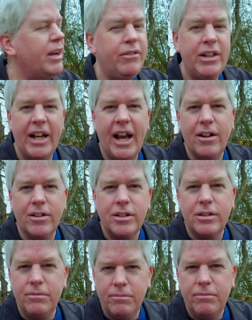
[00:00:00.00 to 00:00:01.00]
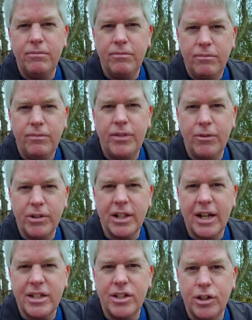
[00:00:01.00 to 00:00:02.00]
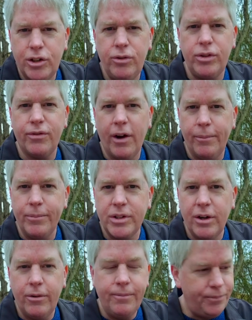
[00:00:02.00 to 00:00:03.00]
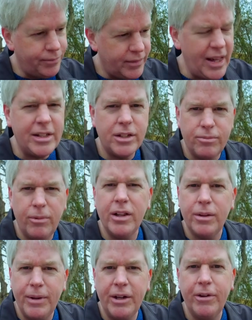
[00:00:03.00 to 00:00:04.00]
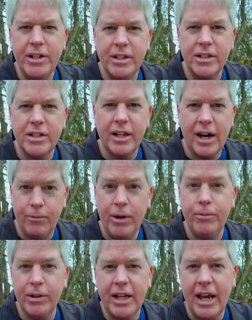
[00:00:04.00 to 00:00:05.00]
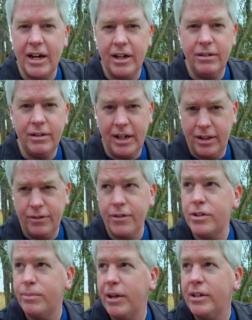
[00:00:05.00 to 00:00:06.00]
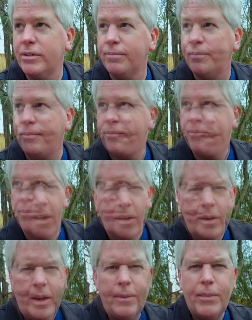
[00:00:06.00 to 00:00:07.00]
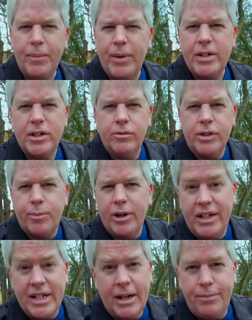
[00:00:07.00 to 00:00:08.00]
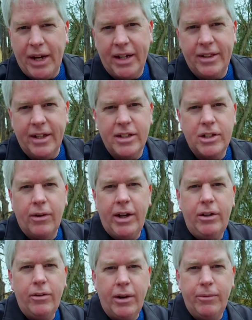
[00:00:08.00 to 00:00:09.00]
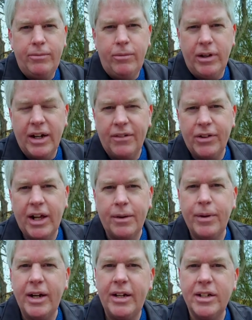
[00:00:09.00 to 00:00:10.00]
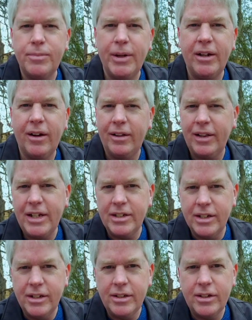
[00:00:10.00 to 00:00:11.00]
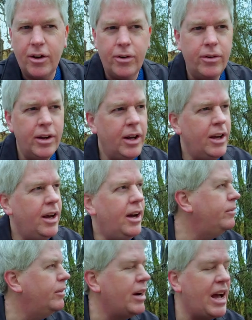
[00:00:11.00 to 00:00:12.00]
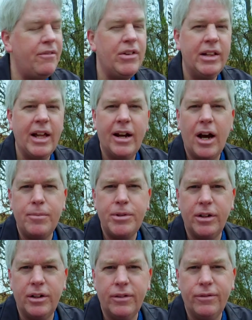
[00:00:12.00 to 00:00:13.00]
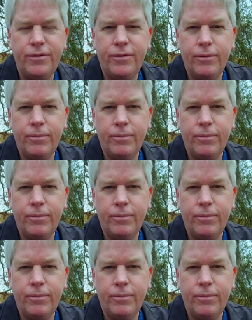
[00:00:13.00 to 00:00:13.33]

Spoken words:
everything else, there was lots to choose from. So that's one of the big reasons that I went with Canon in the first place. And my budget was pretty tight back then, so I knew I wouldn't have a lot of money to spend on lenses, so we're having that option of